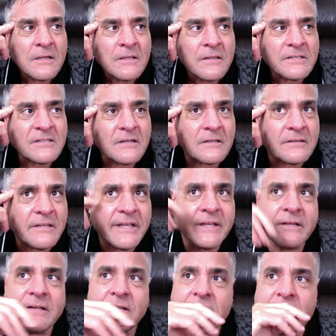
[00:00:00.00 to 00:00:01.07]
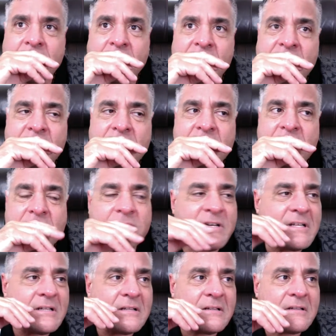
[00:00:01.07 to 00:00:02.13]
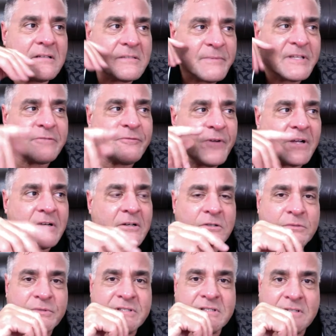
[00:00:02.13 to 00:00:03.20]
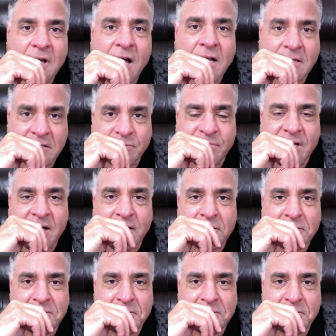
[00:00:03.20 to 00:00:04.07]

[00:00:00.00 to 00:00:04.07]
they start thinking and they're like, you know what? This motherfucker knows what he's talking about.